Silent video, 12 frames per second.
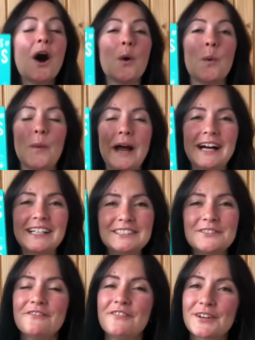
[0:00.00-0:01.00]
Well,
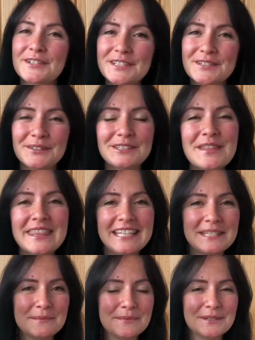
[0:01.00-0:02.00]
first of all,
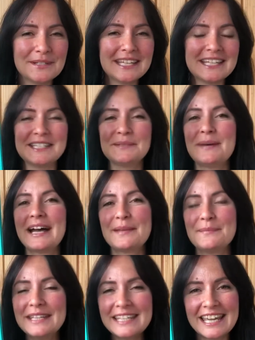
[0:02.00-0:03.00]
this book is my
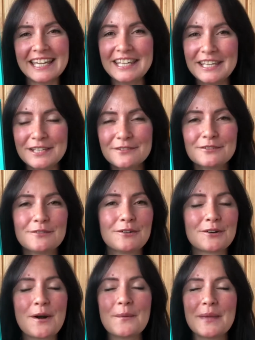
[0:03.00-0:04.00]
birthday gift
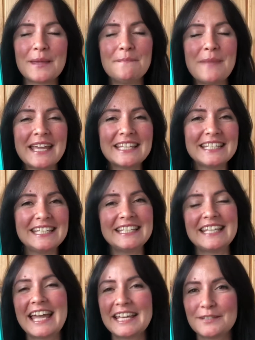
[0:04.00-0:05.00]
from amazing
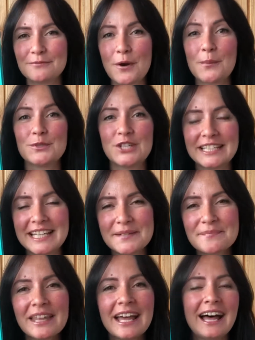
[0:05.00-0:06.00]
Naz from Jada.
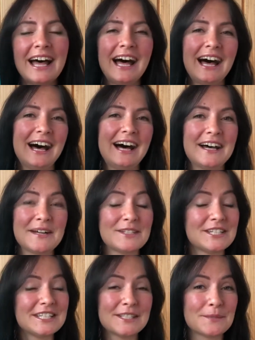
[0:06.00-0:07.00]

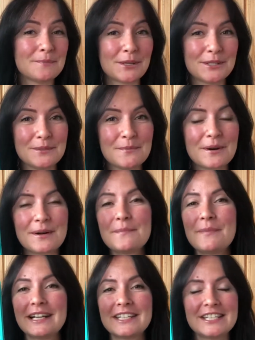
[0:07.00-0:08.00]
She's not booktuber,
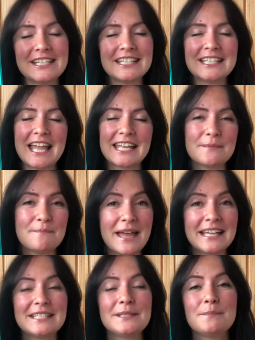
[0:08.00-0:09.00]
but she's an
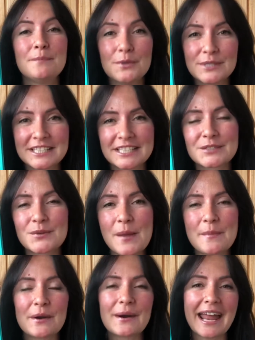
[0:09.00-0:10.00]
amazing
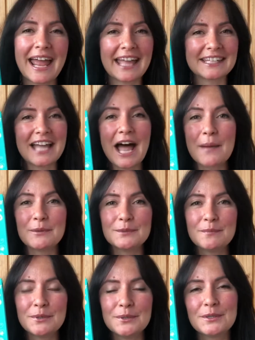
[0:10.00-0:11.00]
bookstagrammer and I will
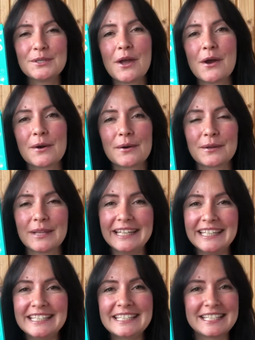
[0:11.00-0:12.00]
put her
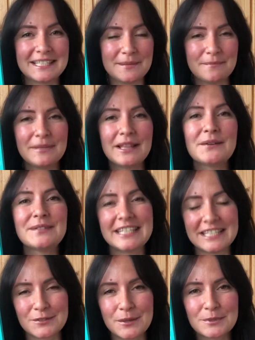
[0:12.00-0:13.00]
links below in
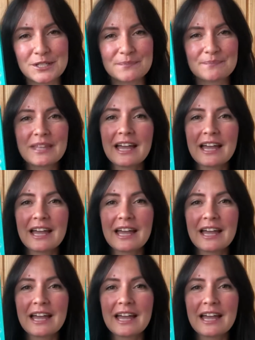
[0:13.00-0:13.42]
description.